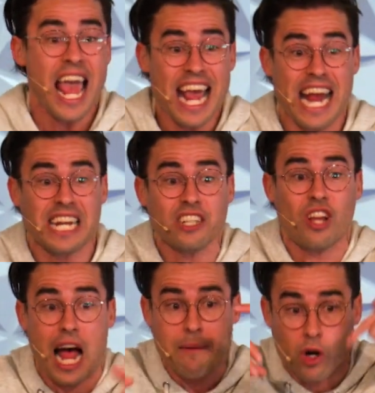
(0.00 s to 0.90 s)

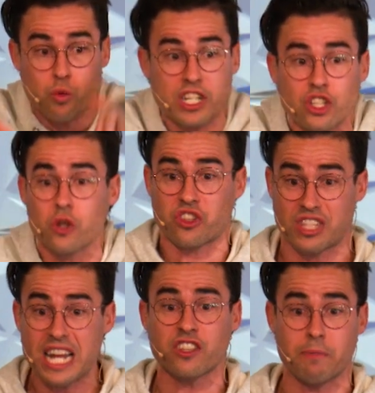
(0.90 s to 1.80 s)
Anytime original
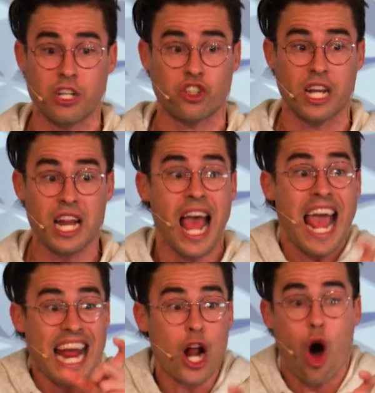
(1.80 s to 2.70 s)
sin is mentioned,
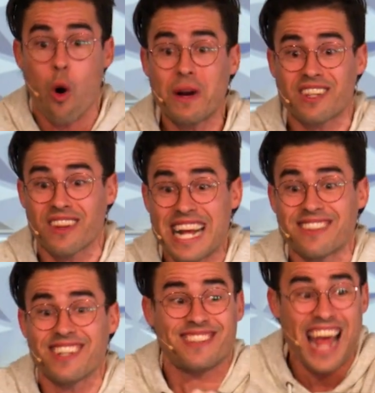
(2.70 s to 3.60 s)
it always
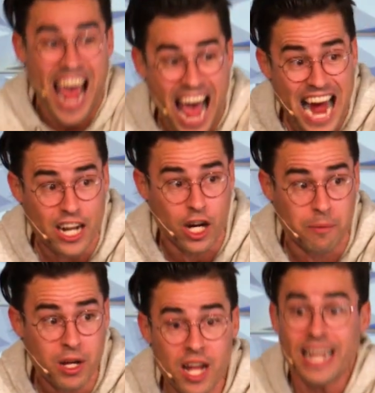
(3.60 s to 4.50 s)
links it to Adam,